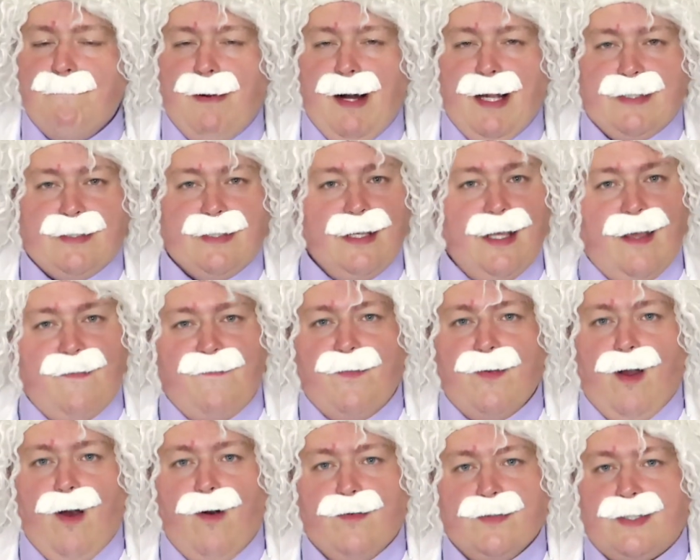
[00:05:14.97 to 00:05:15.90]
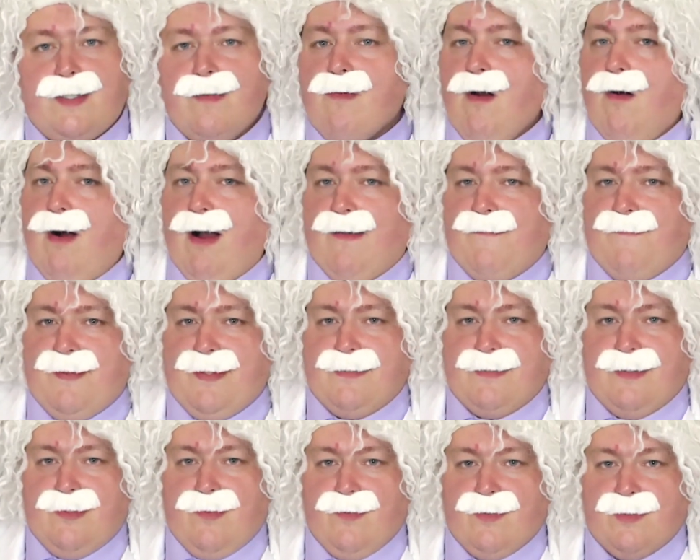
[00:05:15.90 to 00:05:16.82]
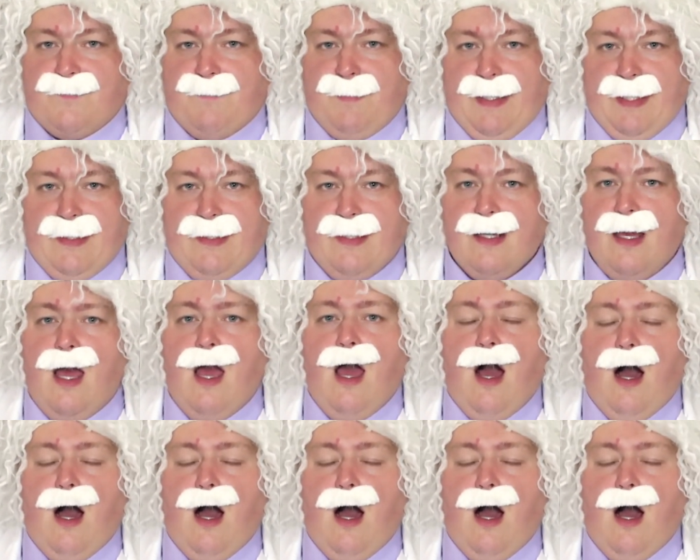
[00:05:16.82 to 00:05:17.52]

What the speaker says: But if you go 0 IVs in your speed,